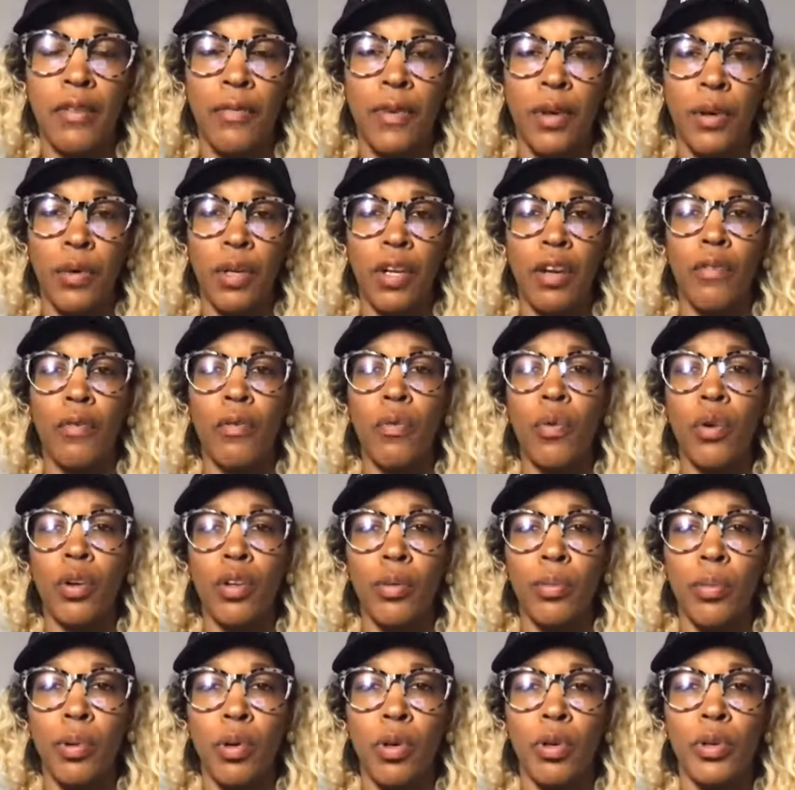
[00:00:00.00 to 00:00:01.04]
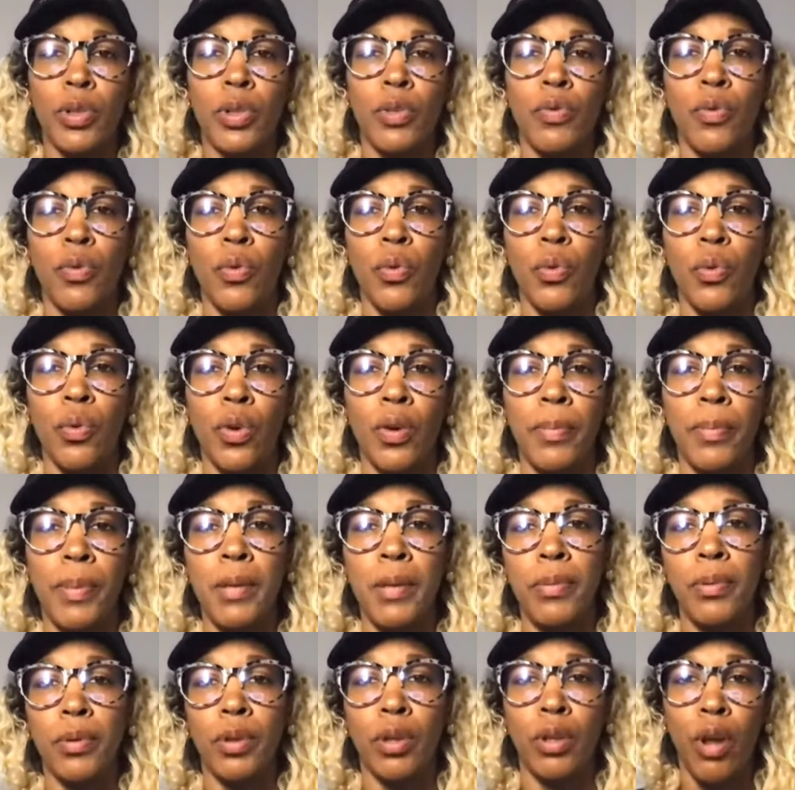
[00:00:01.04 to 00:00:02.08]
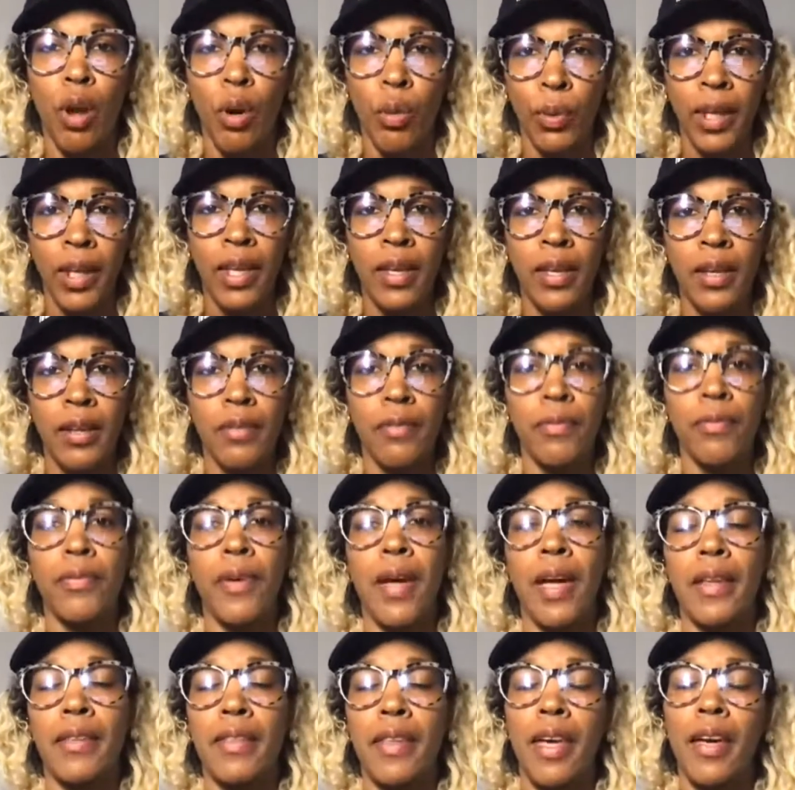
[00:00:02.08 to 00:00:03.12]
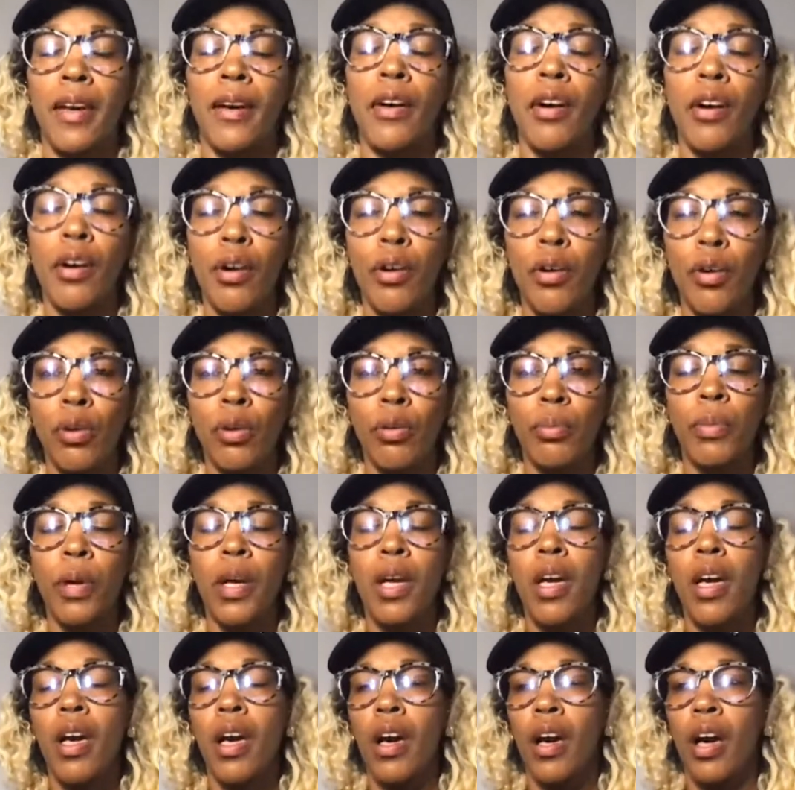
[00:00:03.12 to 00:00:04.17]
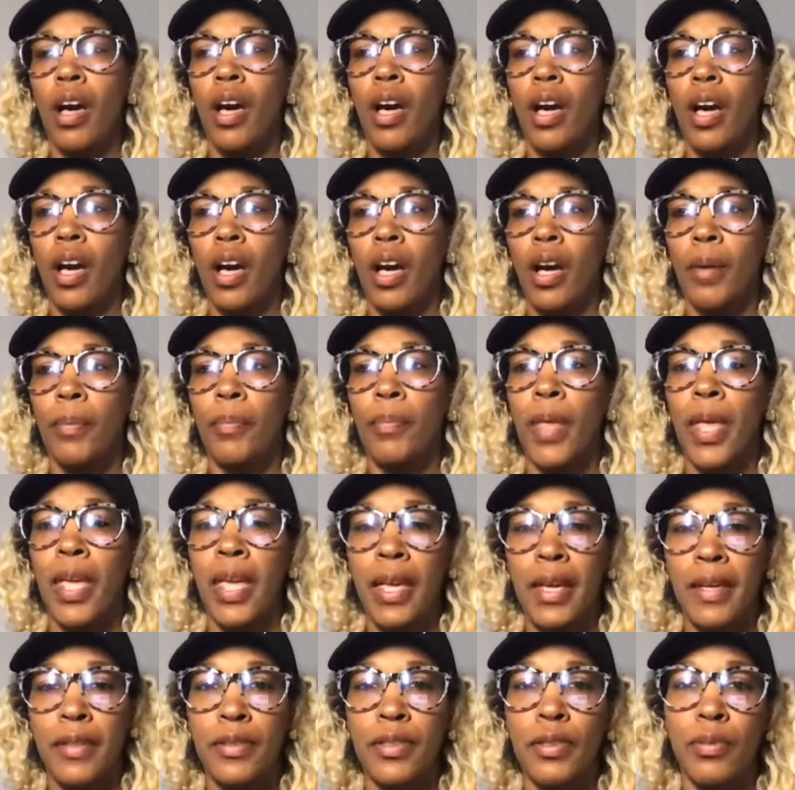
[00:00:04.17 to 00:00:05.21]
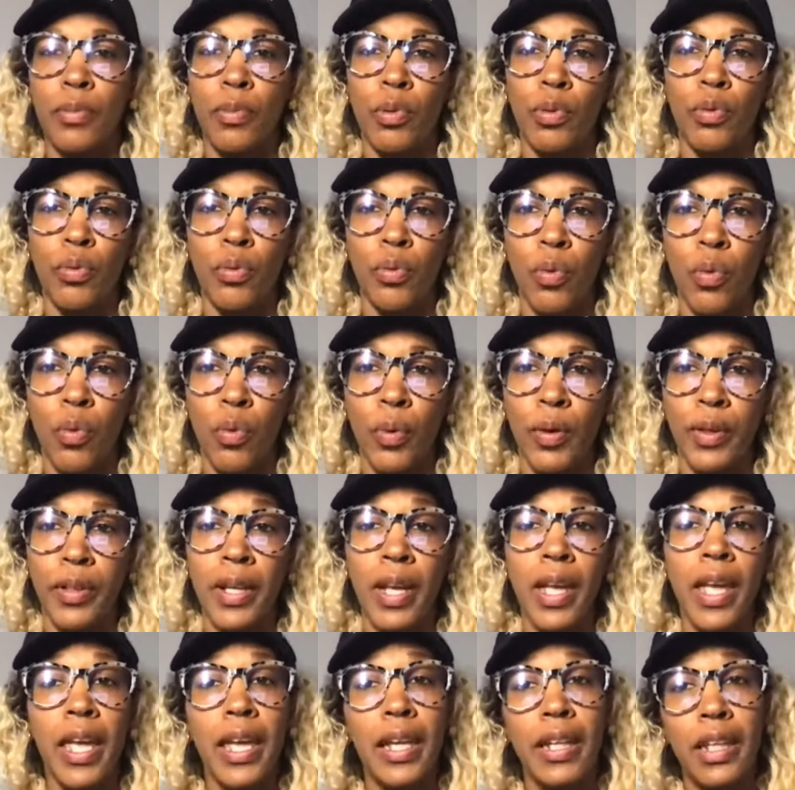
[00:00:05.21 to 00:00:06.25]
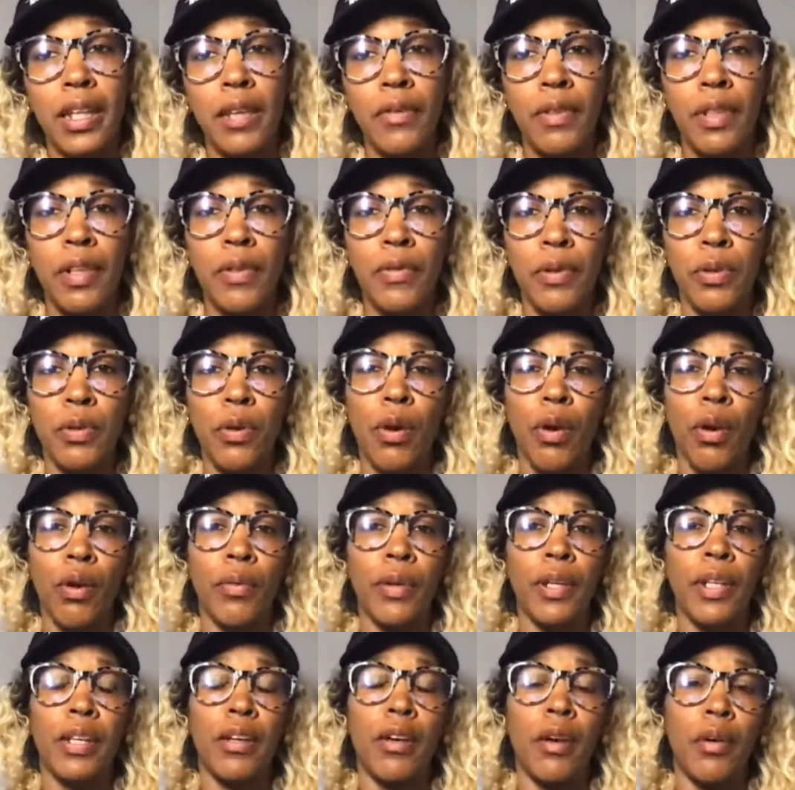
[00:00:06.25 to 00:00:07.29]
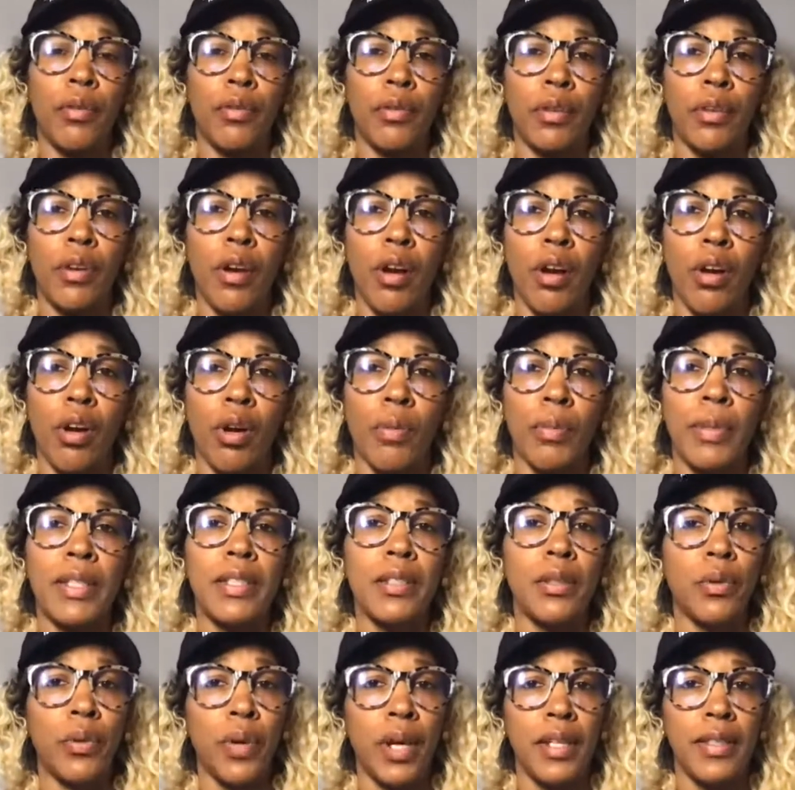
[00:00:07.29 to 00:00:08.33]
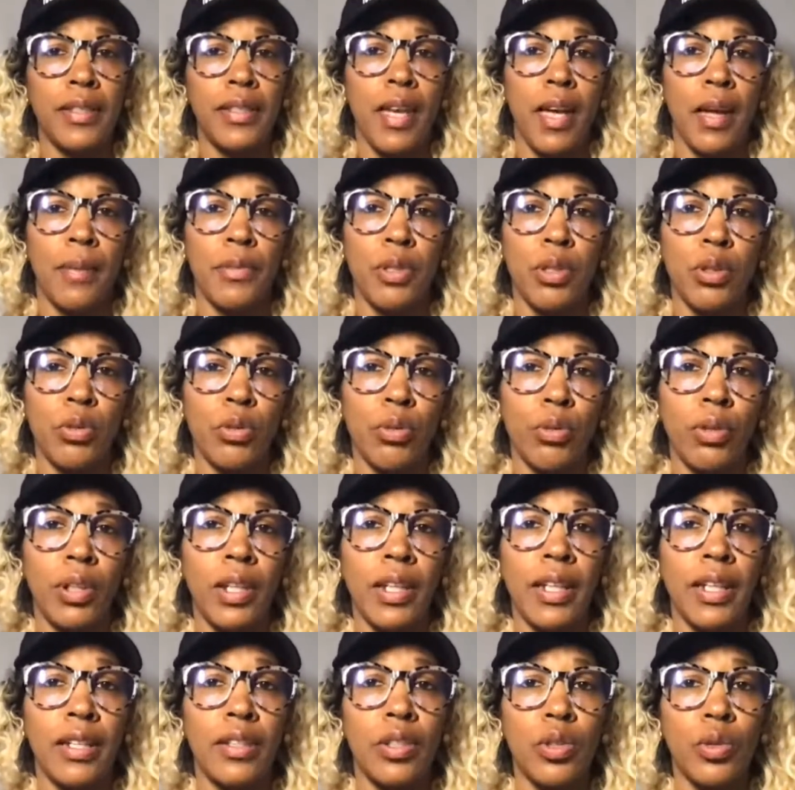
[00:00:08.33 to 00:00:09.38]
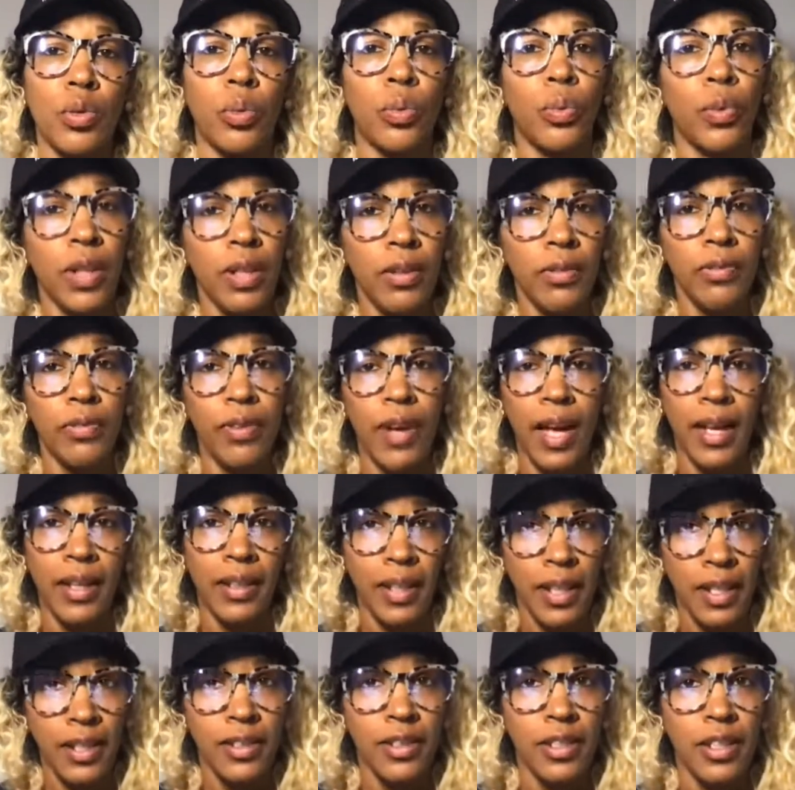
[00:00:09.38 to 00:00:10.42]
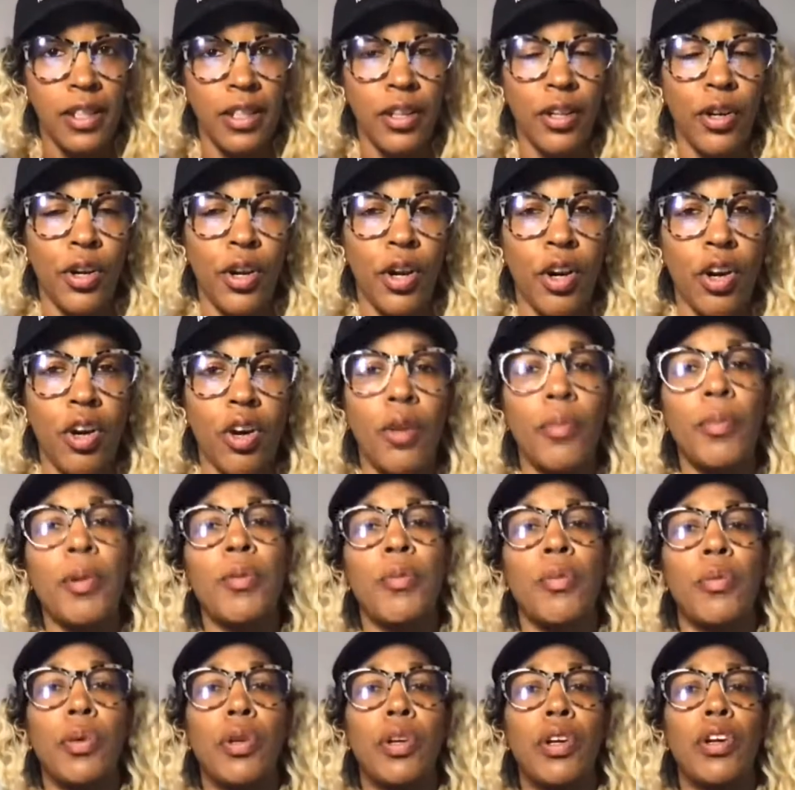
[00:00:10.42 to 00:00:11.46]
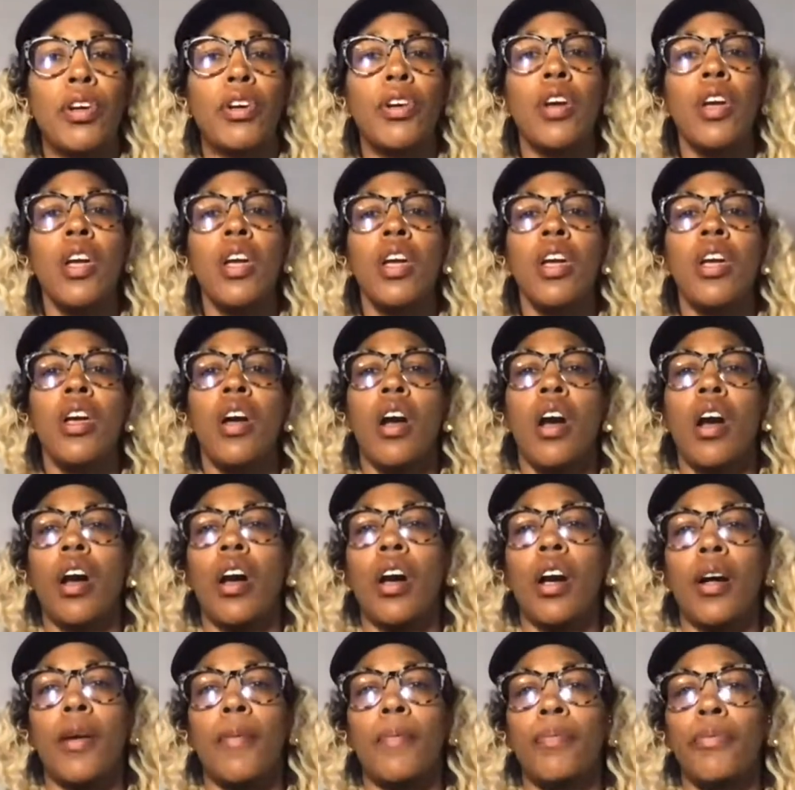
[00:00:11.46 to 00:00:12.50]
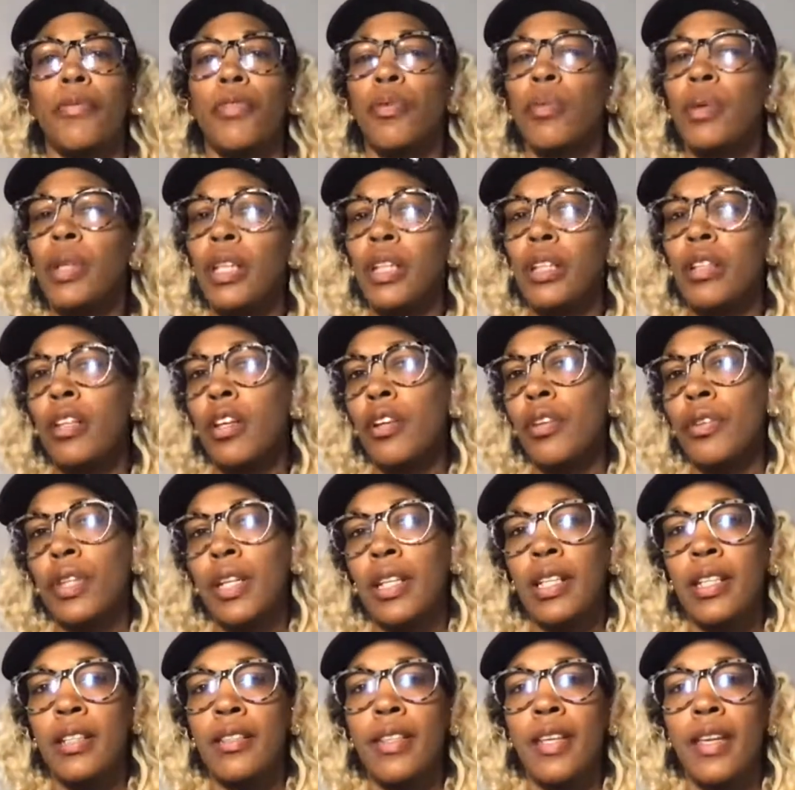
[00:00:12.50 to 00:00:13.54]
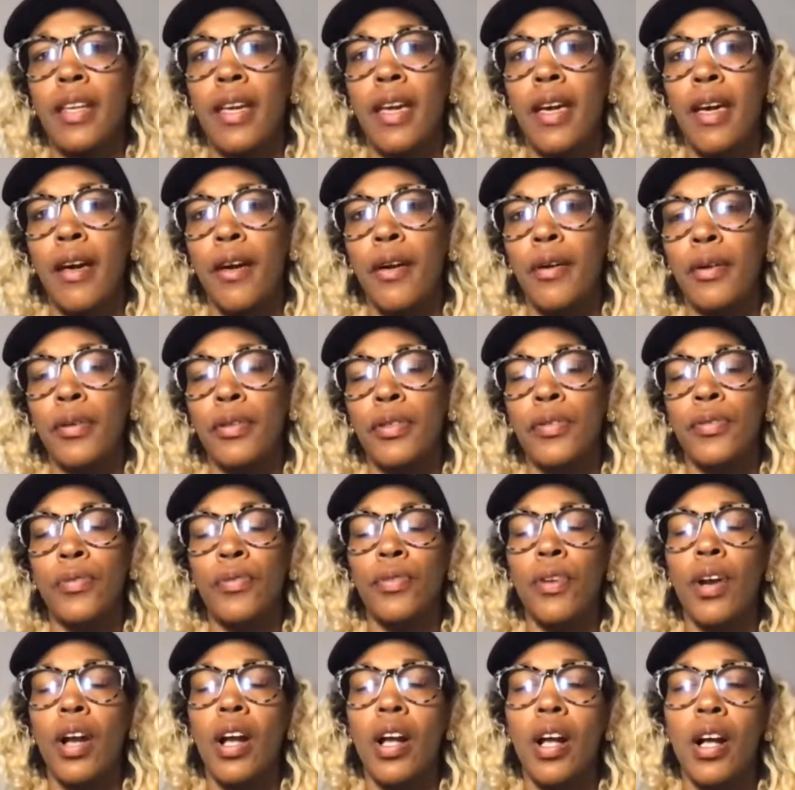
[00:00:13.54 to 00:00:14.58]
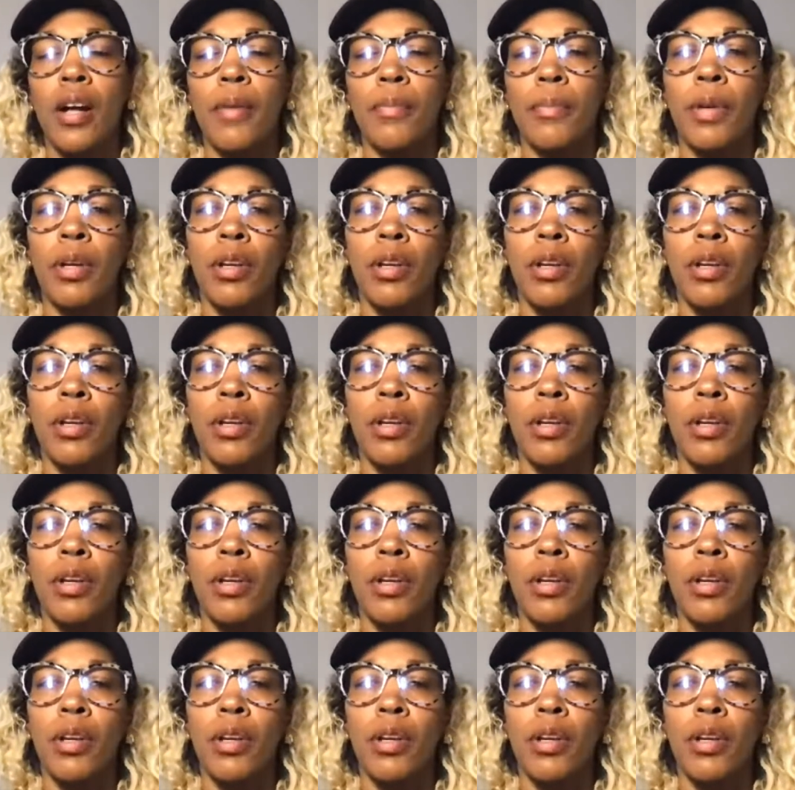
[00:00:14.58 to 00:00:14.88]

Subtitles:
very affordable for people to go in, find that home, and to move forward. And even if you already own a home, it's a great time to look into refinancing your home. If we didn't learn anything else from